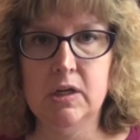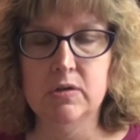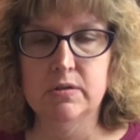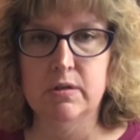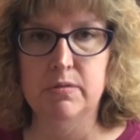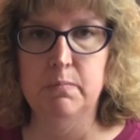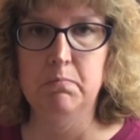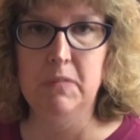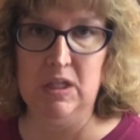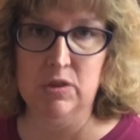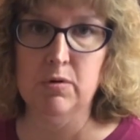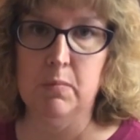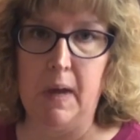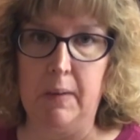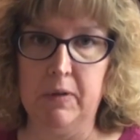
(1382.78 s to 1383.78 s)
use a meat
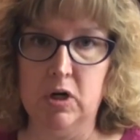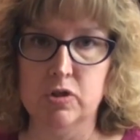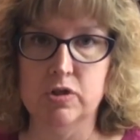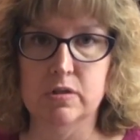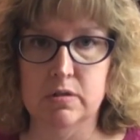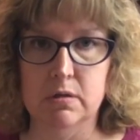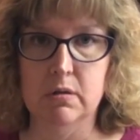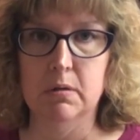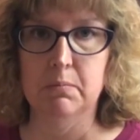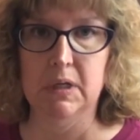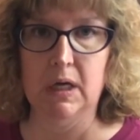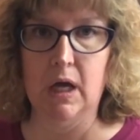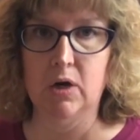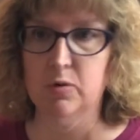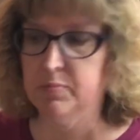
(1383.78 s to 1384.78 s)
thermometer just so you can
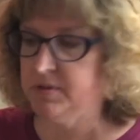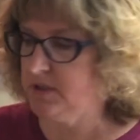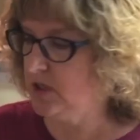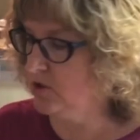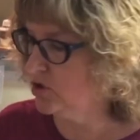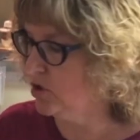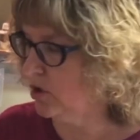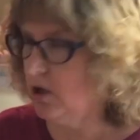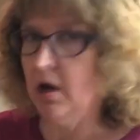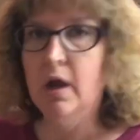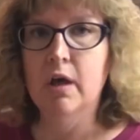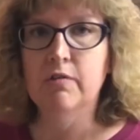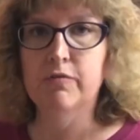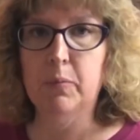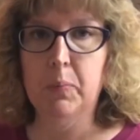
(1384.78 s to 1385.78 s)
be 100% sure.
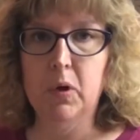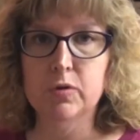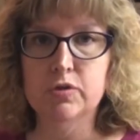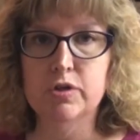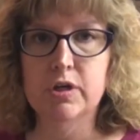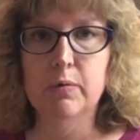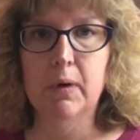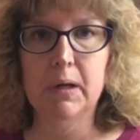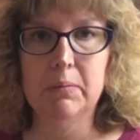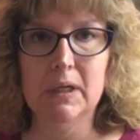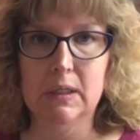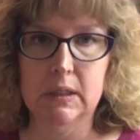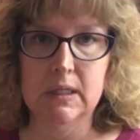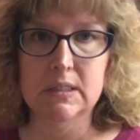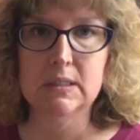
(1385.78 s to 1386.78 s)
For poultry, you wanna be
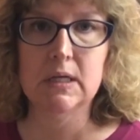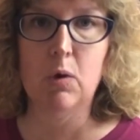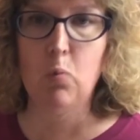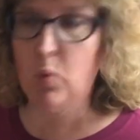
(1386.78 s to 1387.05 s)
at least